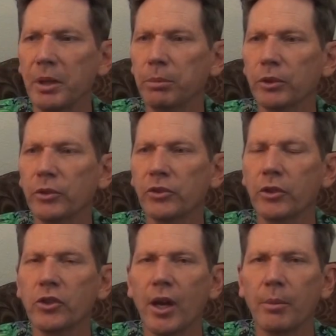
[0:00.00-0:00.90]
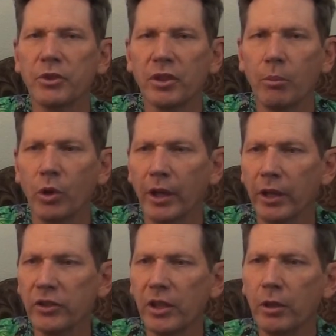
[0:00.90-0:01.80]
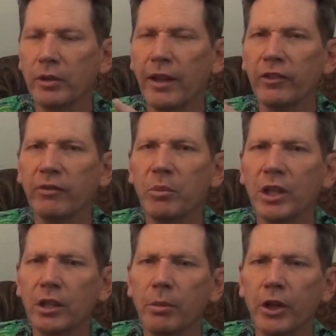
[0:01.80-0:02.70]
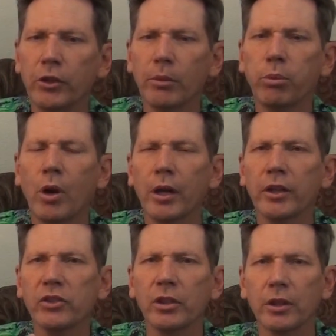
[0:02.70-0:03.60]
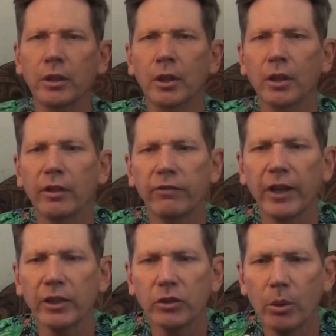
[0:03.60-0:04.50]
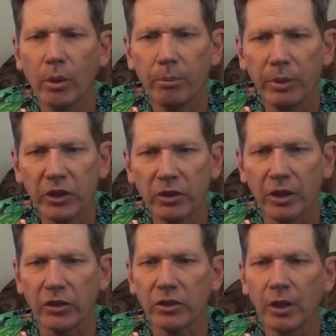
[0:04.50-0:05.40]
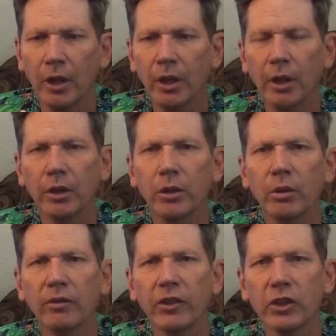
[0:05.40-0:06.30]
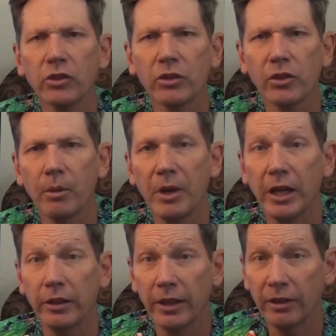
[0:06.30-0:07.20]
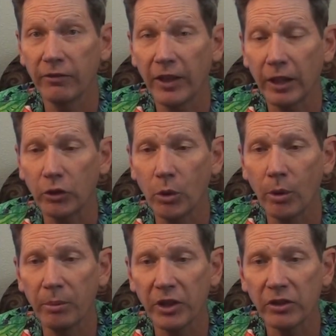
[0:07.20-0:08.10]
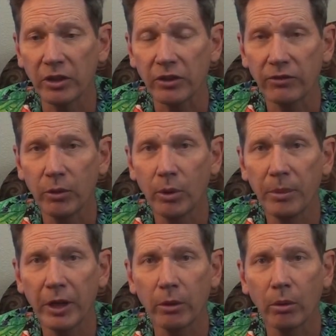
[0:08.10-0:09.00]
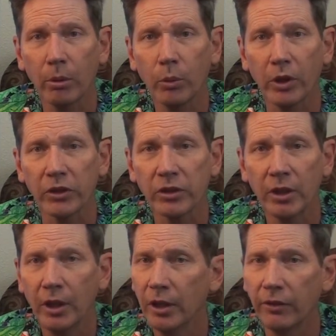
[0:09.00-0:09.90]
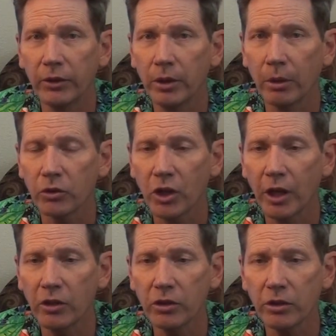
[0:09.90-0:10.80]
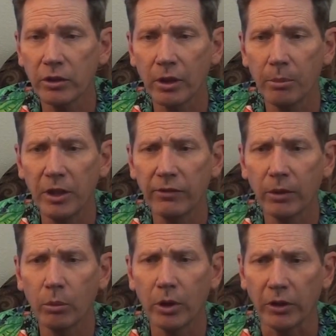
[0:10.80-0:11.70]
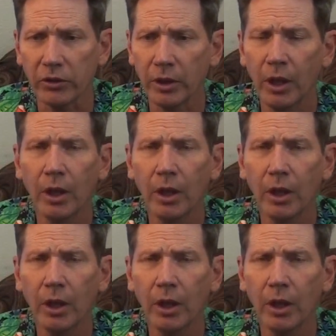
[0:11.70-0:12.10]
People lose their jobs somewhere else. They don't have enough money to buy your products, and it affects your business. New inventions are made that affect your business for better or worse. If you don't change, it's going to be for worse.